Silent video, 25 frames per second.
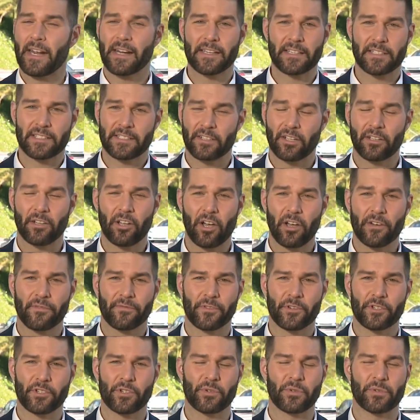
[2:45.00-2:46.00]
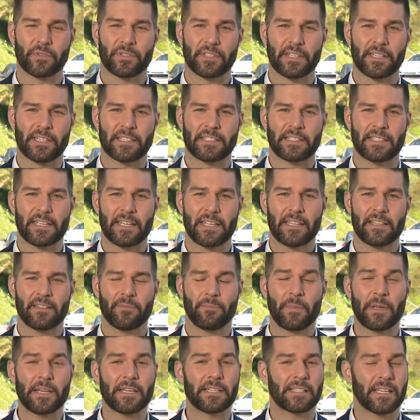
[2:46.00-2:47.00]
Night is still on for June
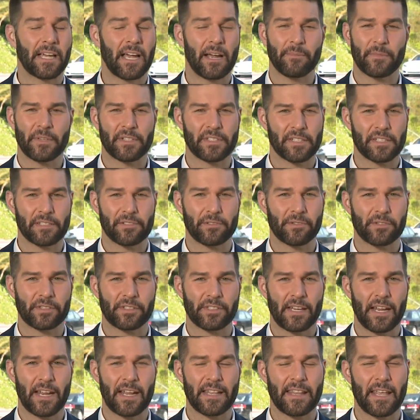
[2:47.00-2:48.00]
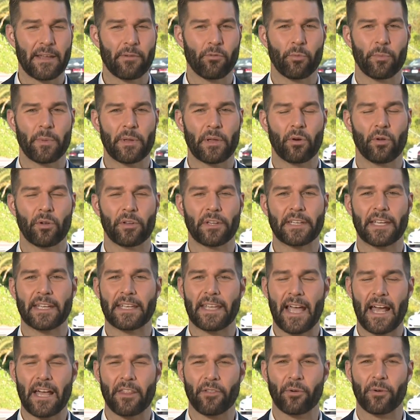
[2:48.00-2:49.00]
16th. Meantime, the sisters say they will be holding a
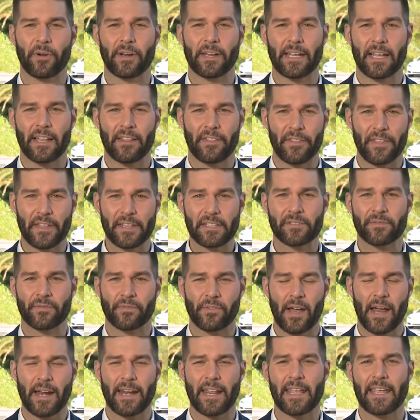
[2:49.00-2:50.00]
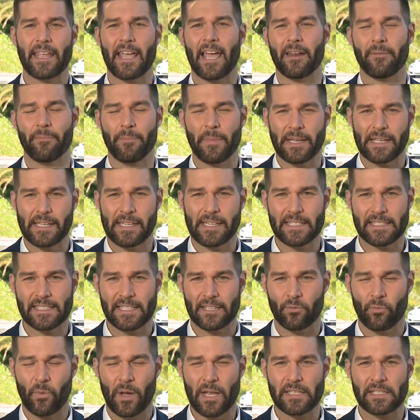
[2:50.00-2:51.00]
gathering this Friday at Mickey's
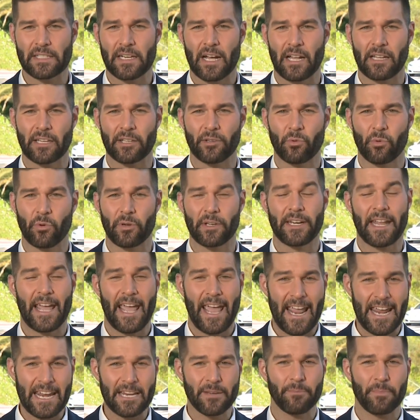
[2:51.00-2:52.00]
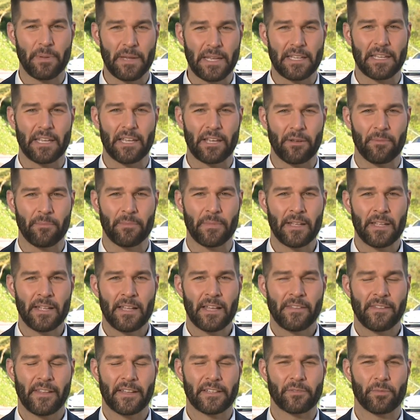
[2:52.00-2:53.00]
in West Hollywood, 8 p.m.
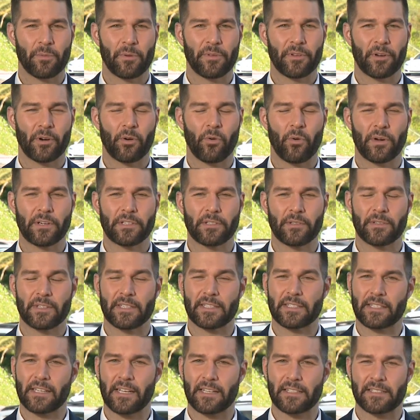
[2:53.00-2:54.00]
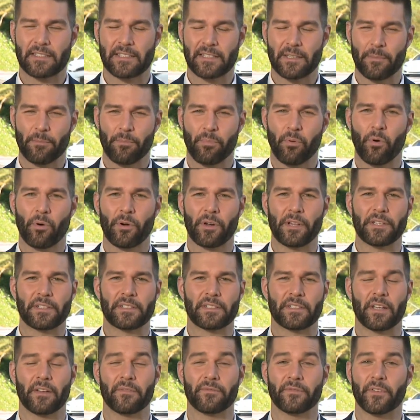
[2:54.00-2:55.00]
That's when they're going to discuss the
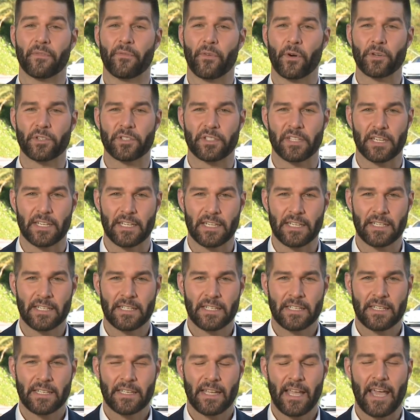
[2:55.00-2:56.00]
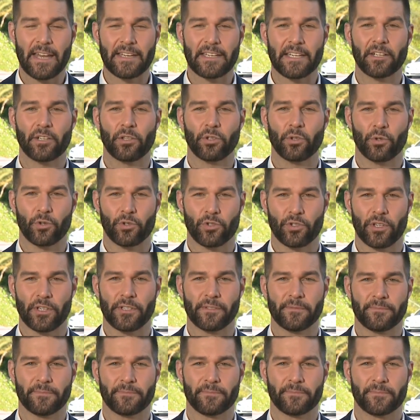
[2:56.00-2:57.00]
importance of diversity and inclusion.